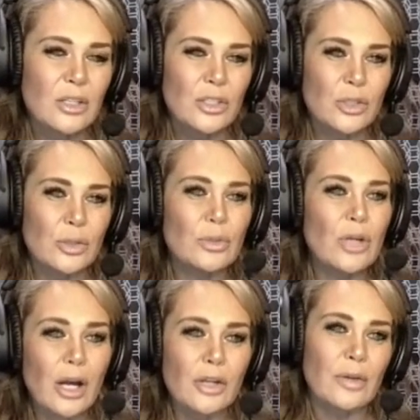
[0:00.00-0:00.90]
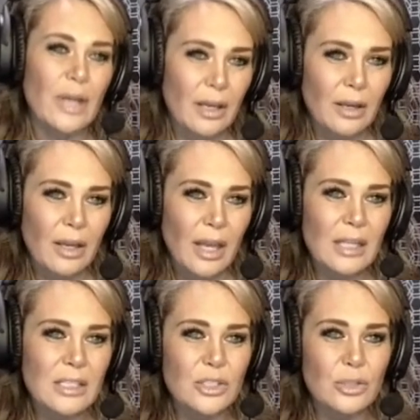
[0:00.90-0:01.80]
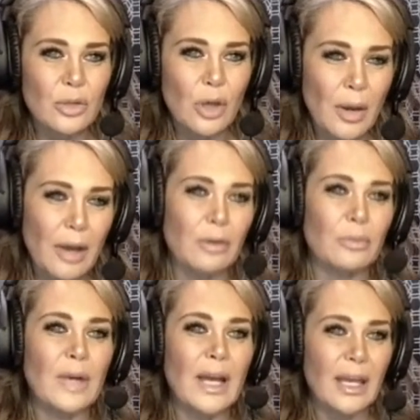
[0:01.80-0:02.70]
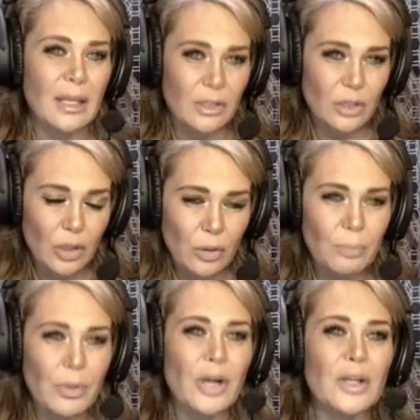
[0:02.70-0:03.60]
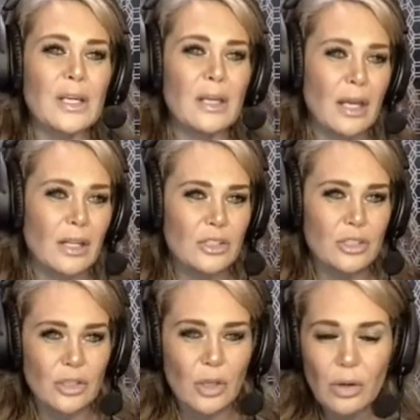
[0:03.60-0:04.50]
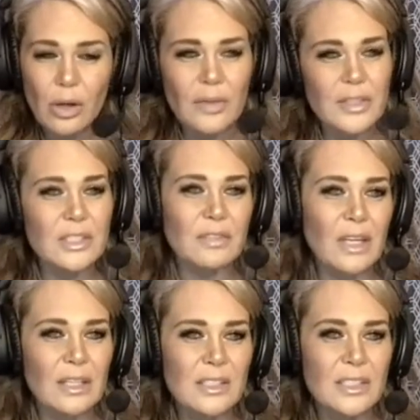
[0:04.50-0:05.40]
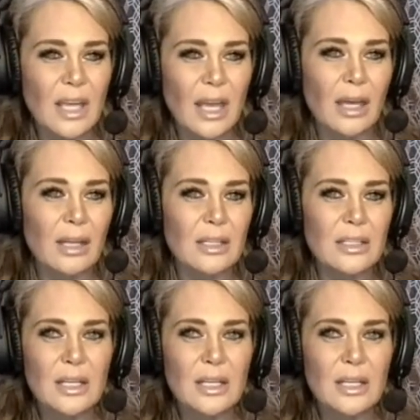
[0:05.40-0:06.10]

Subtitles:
to not drink and to go out and ride and to go to party and to go to all these events and